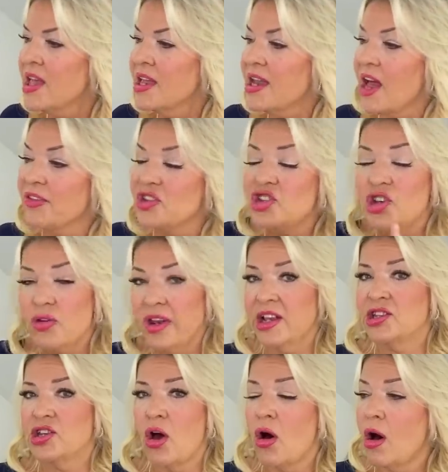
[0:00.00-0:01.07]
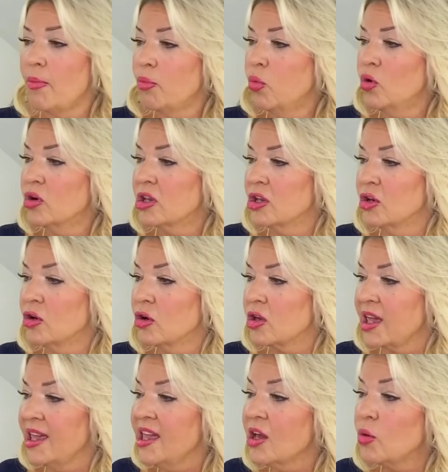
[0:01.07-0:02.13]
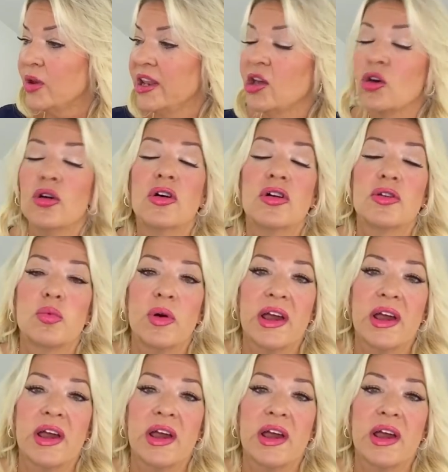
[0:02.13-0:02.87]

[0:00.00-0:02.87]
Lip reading: Now, the tunic top would look equally good